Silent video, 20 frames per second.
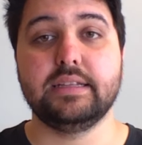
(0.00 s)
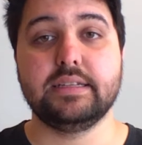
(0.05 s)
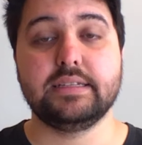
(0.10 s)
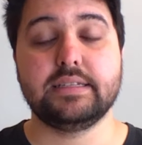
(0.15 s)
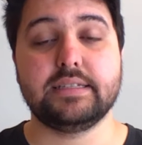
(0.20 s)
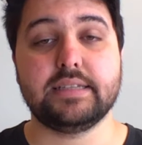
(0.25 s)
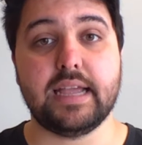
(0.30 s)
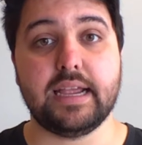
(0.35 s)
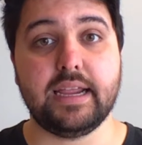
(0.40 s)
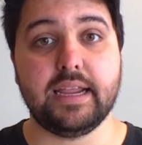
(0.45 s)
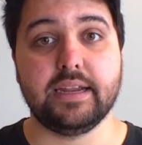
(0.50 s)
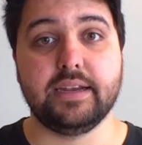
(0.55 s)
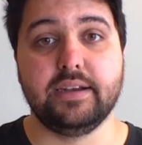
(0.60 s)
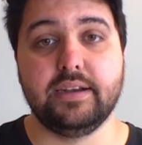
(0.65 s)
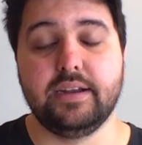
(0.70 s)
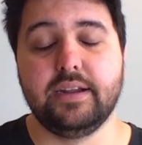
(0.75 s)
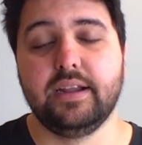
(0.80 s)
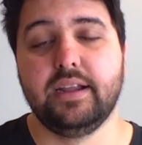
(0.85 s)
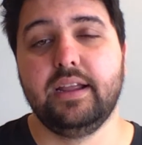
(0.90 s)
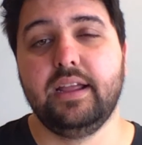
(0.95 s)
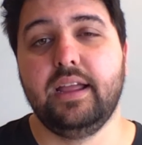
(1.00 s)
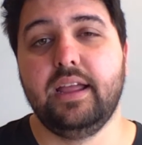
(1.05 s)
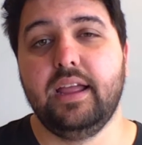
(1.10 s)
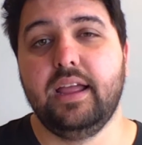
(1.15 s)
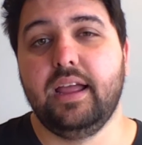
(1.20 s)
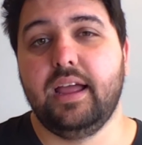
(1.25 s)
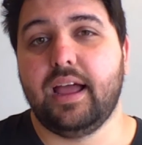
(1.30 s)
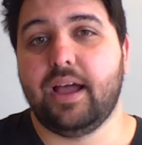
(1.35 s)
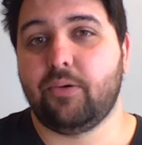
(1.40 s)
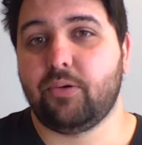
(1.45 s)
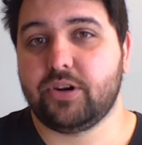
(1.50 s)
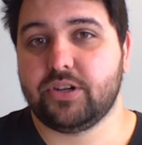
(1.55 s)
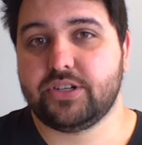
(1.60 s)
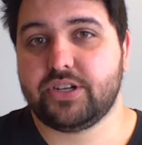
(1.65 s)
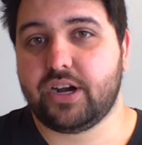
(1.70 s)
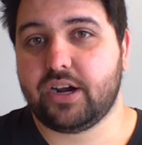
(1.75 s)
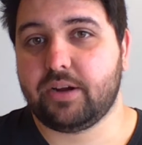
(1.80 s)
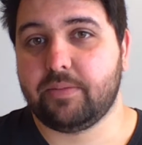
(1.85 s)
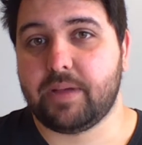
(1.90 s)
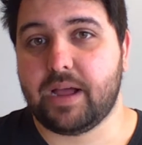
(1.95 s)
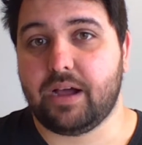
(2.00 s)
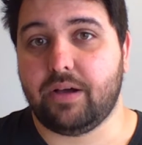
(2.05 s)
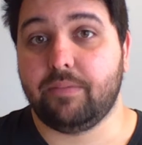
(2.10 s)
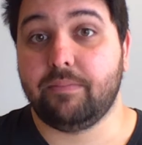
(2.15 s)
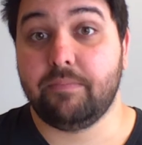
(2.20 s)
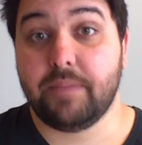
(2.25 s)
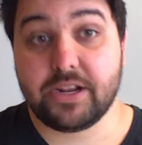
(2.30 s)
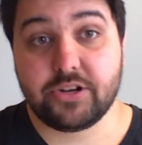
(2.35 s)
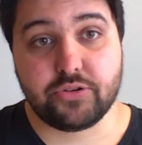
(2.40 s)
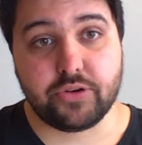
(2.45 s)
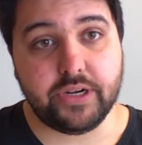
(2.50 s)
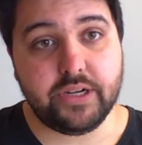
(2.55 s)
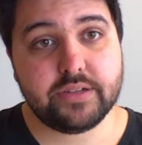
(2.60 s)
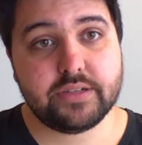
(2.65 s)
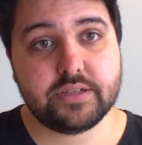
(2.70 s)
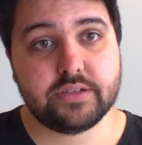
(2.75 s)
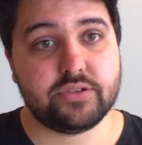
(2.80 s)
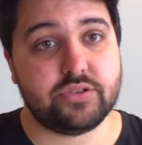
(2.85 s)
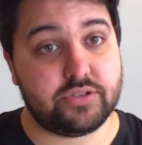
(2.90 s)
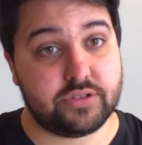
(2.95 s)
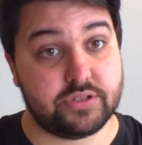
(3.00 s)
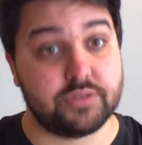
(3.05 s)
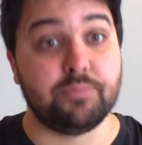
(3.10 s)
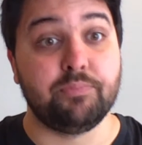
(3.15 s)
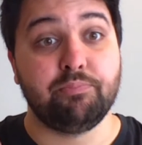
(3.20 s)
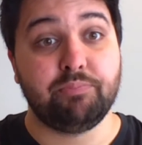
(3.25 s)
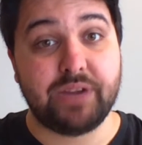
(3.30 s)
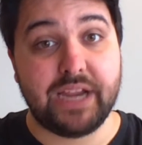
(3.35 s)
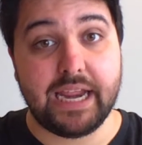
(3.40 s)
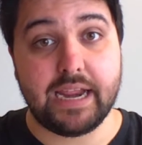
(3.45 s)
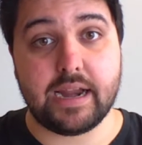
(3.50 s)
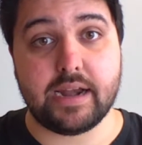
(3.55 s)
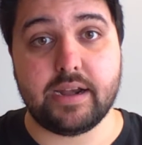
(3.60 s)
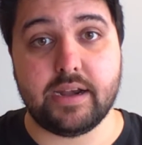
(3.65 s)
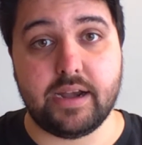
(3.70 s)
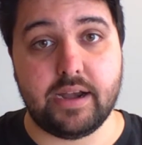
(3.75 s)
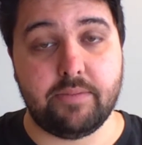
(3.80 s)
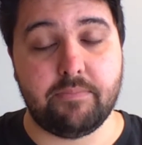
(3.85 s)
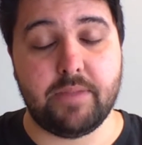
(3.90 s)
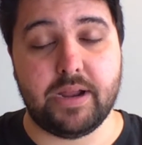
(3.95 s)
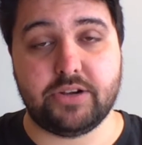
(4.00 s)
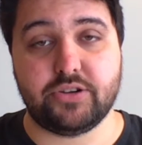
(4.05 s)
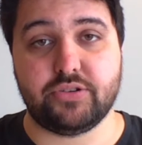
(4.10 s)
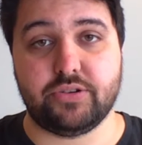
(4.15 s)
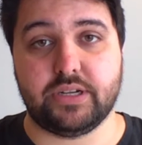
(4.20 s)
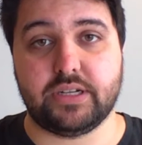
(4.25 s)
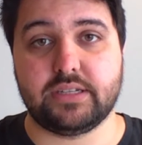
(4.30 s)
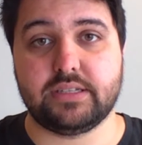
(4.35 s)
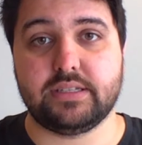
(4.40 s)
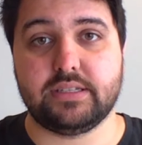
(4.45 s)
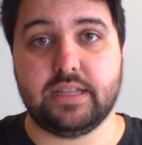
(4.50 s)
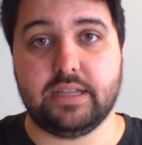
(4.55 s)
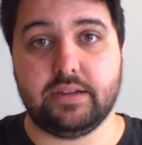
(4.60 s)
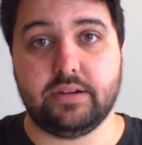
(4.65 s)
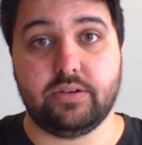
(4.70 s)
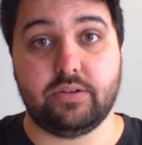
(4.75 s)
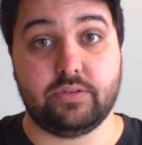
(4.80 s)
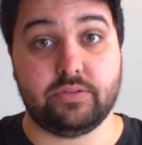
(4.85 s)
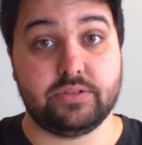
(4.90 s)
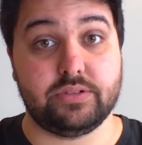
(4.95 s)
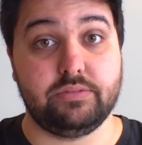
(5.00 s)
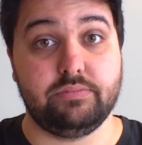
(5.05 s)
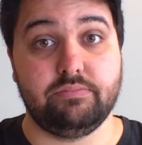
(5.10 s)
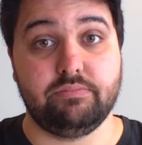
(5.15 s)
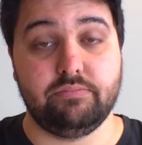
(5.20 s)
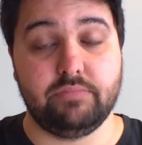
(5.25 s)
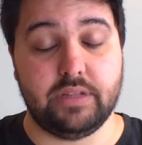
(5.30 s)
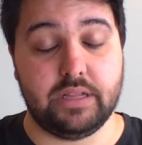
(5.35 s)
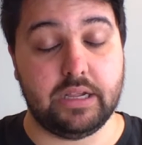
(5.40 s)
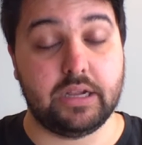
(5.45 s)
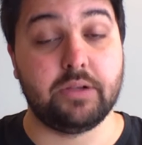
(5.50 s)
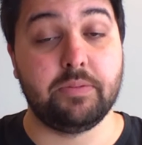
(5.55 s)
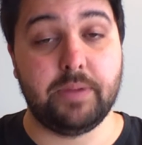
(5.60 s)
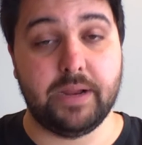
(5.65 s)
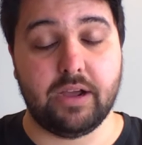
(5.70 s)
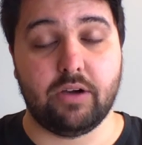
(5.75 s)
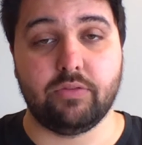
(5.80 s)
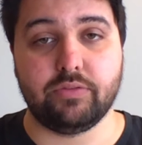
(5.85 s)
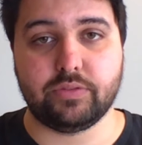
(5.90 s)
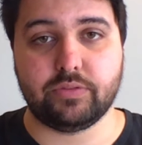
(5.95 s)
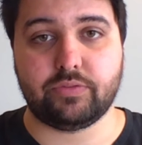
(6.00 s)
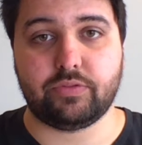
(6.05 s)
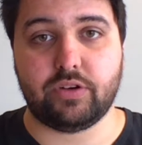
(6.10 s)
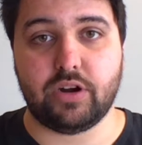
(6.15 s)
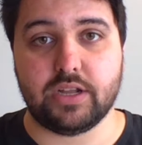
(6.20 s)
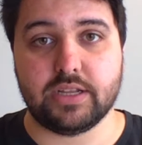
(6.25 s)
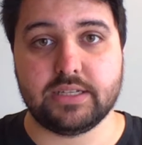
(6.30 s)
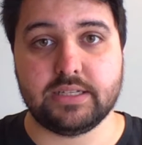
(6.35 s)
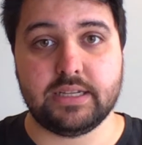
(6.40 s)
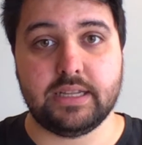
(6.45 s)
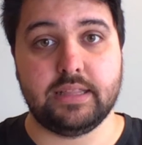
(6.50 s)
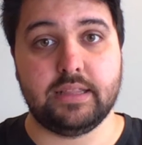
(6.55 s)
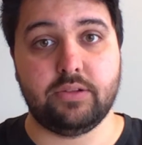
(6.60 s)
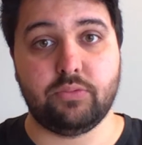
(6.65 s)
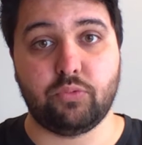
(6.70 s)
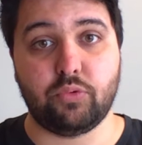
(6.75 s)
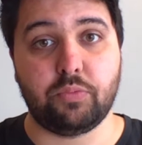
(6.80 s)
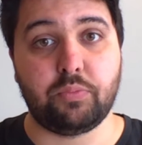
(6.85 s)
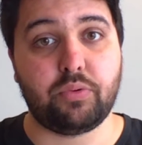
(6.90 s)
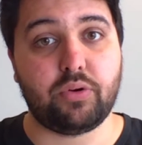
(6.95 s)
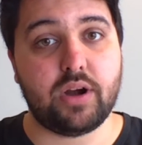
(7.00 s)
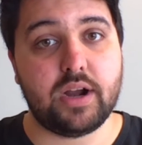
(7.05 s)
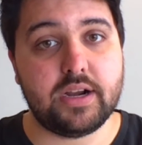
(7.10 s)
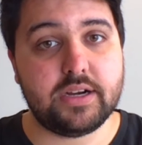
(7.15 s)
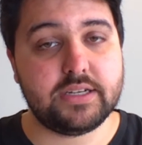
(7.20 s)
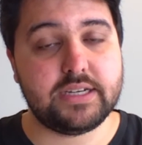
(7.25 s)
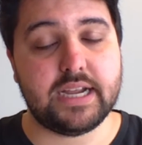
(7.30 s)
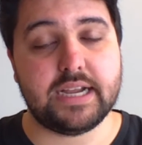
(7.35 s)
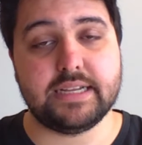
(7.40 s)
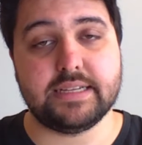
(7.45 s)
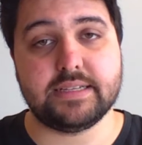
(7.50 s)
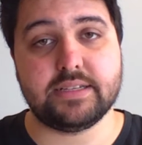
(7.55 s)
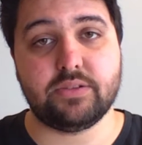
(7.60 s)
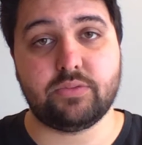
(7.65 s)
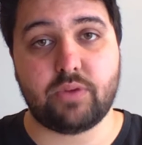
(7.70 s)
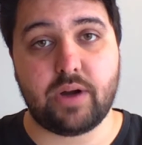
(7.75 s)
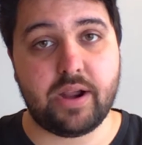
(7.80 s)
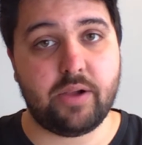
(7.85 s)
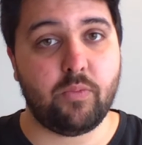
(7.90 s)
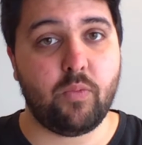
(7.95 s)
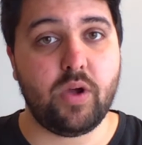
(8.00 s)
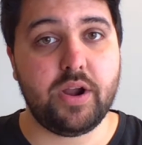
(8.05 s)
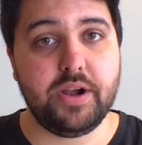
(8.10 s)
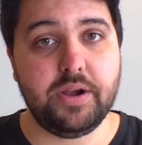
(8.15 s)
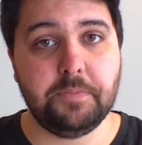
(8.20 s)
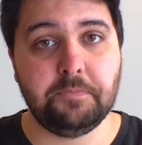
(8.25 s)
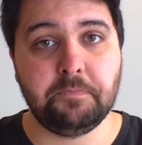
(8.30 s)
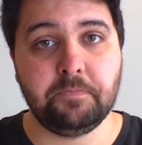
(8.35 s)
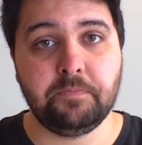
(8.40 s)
Second, I want to talk about metrics, just some candidate metrics that could be helpful for us. And then we'll prioritize the right one,